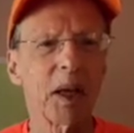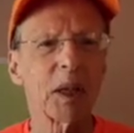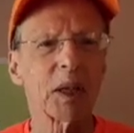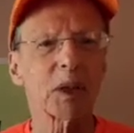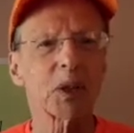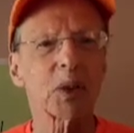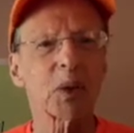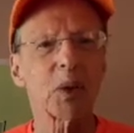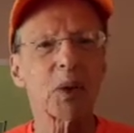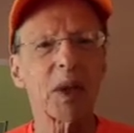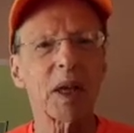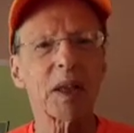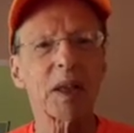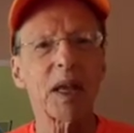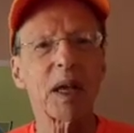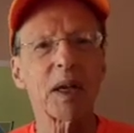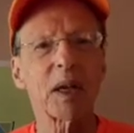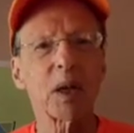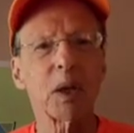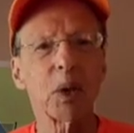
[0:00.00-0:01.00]
so that
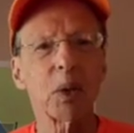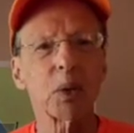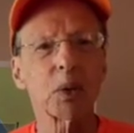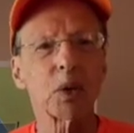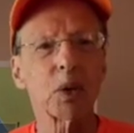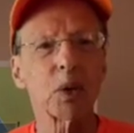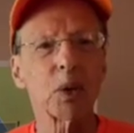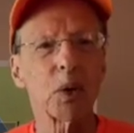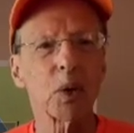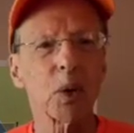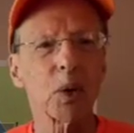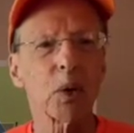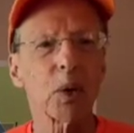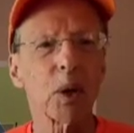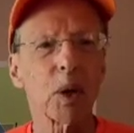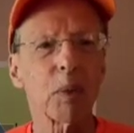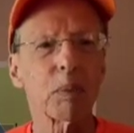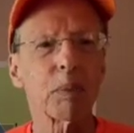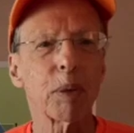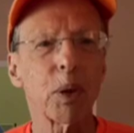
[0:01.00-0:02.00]
they go to your
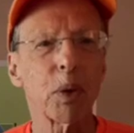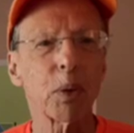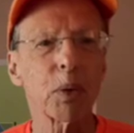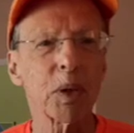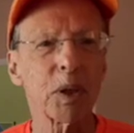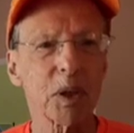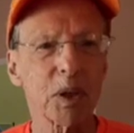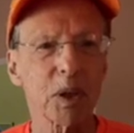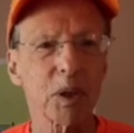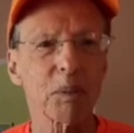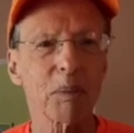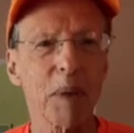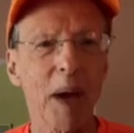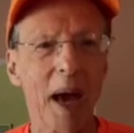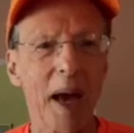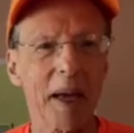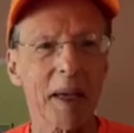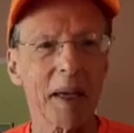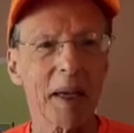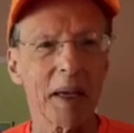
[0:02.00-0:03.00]
opponent's
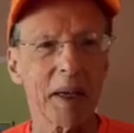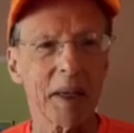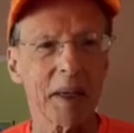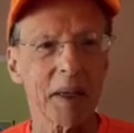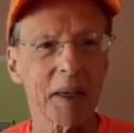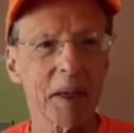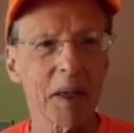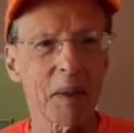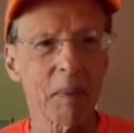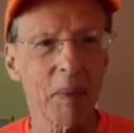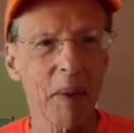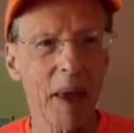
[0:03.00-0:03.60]
backhand